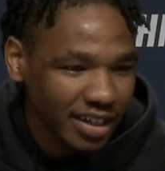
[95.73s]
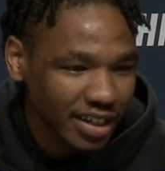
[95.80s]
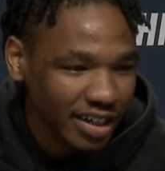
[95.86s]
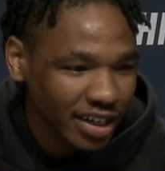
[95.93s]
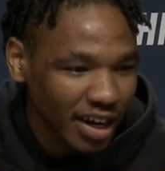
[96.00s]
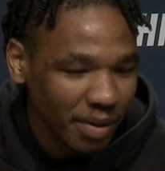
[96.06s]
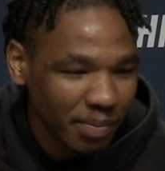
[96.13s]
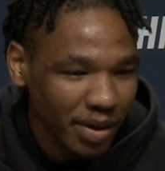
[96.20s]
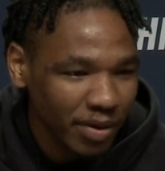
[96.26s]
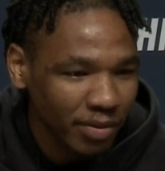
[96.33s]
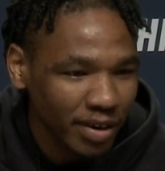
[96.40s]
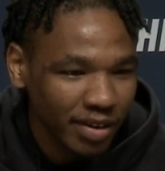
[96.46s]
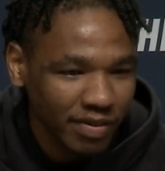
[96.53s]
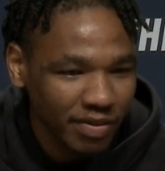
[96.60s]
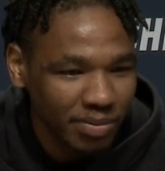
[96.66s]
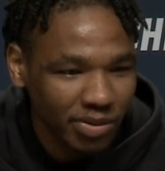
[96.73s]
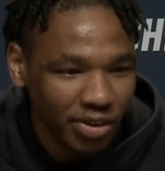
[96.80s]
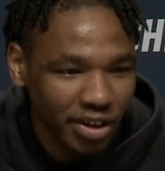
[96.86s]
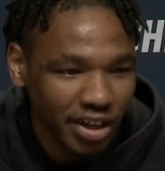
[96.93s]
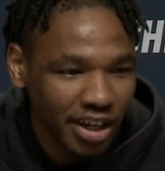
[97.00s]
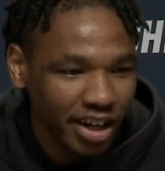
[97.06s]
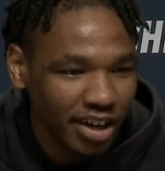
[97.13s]
I've been with him for 3
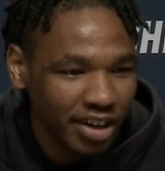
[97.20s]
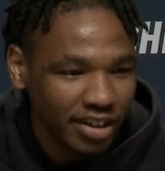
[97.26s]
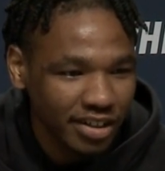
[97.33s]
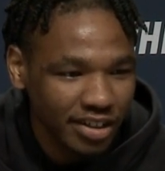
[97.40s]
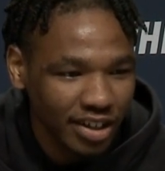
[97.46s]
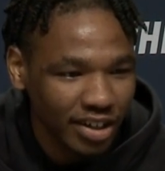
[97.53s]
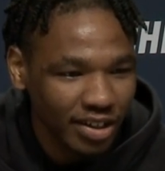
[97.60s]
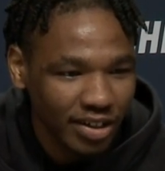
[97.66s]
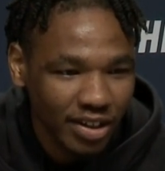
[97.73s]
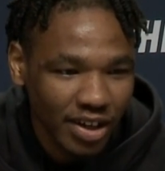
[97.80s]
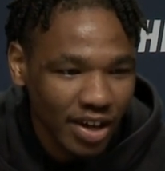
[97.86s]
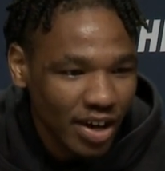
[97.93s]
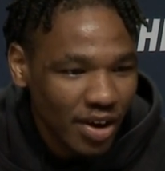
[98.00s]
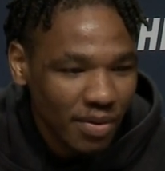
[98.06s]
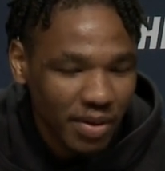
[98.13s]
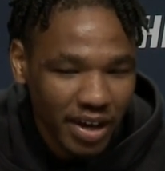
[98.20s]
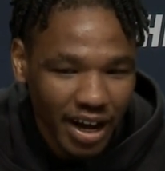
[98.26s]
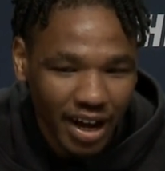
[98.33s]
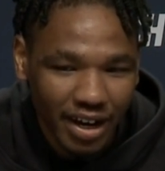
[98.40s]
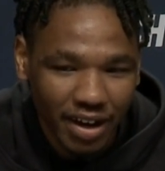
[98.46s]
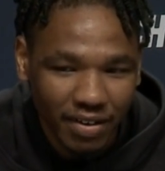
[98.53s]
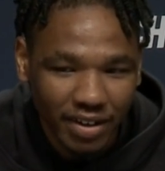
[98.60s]
years, so we
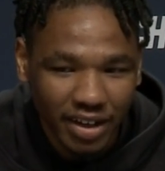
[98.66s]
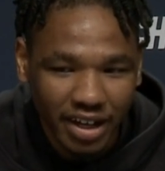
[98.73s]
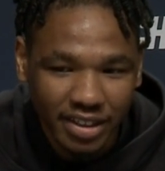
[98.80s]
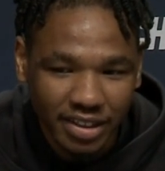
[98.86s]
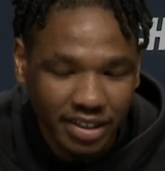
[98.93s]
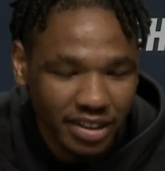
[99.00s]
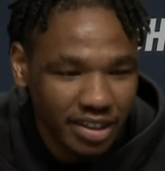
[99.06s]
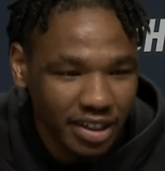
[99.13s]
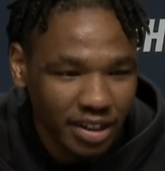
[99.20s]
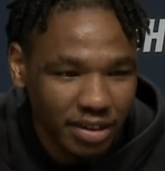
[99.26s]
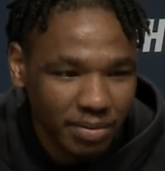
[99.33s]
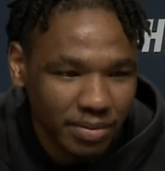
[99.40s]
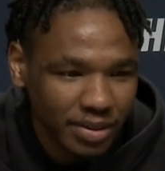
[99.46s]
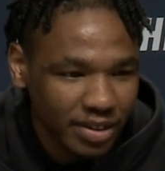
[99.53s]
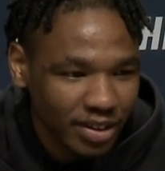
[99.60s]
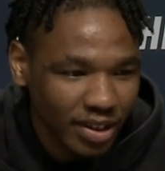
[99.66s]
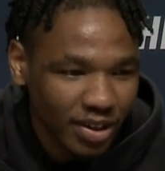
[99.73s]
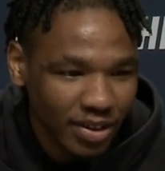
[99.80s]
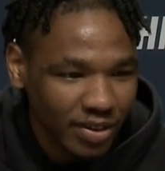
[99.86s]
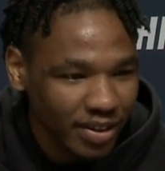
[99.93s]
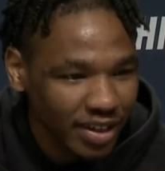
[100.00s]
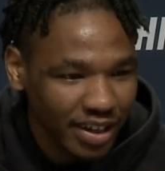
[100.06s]
got that relationship.
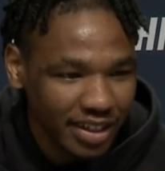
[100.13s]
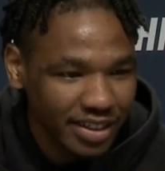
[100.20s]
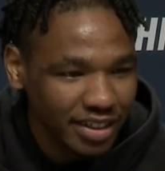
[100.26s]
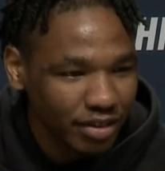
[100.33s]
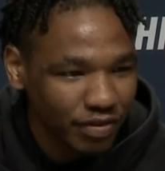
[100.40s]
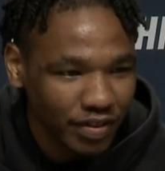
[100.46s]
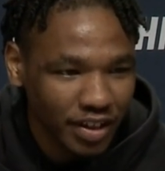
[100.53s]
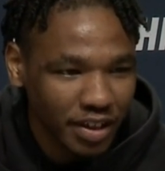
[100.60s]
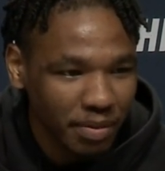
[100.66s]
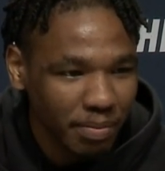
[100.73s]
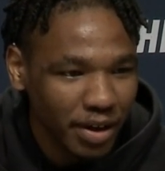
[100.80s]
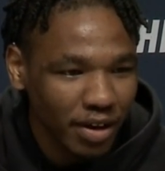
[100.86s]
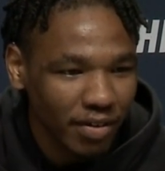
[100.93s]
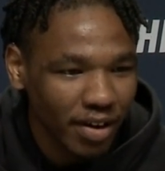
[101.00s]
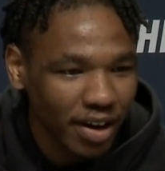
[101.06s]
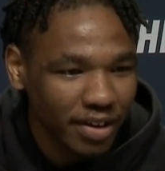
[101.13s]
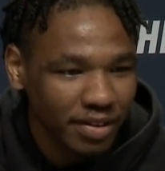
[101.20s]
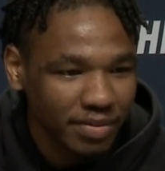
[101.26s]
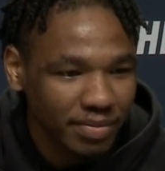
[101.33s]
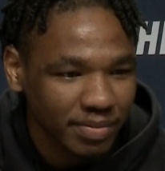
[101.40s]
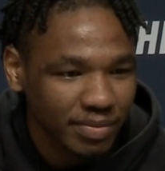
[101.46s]
So it's just fun to be around him.